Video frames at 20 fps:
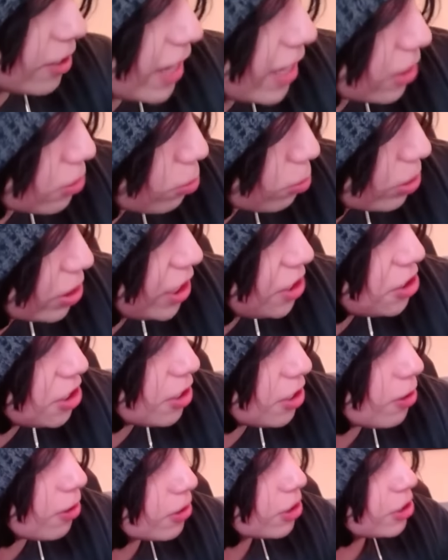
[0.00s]
here, guys. We're
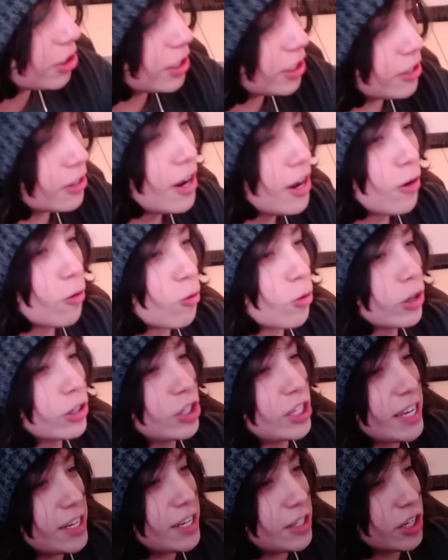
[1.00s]
changing cultures here. We're
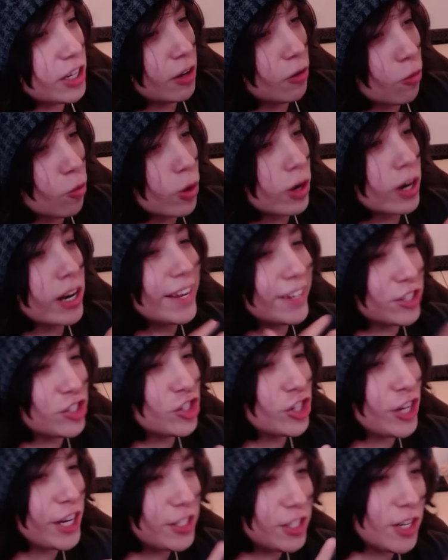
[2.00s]
teaching. We're
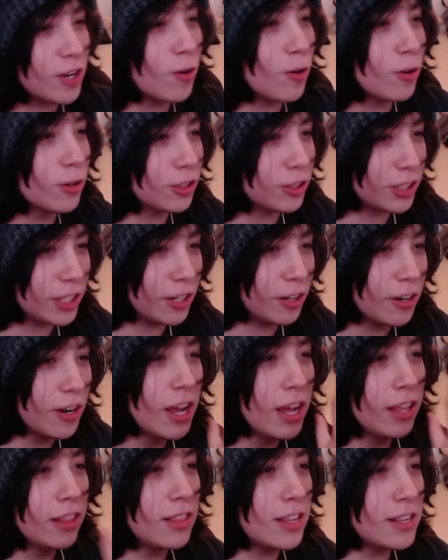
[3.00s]
exchanging cultures here.
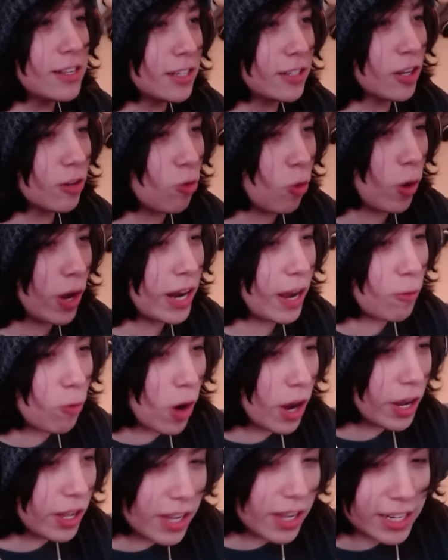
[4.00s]
This is the one I
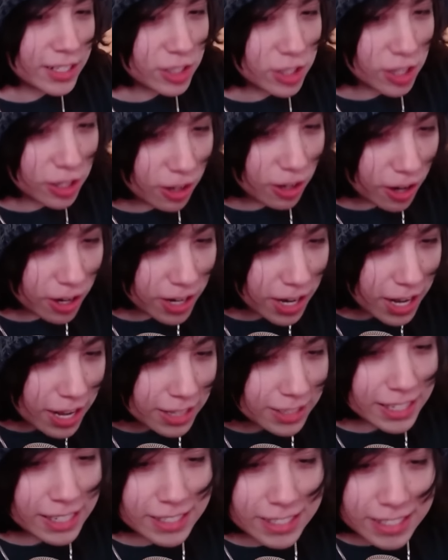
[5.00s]
want you guys to learn.
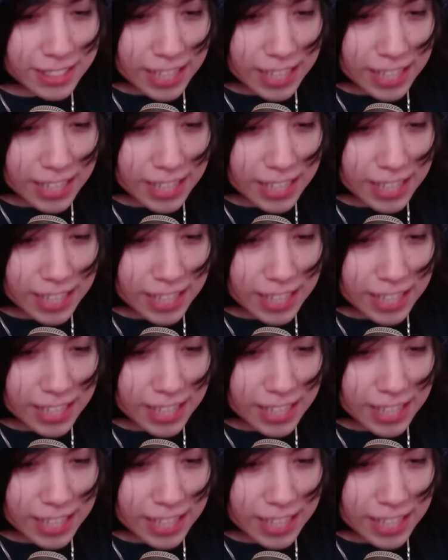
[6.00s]
Te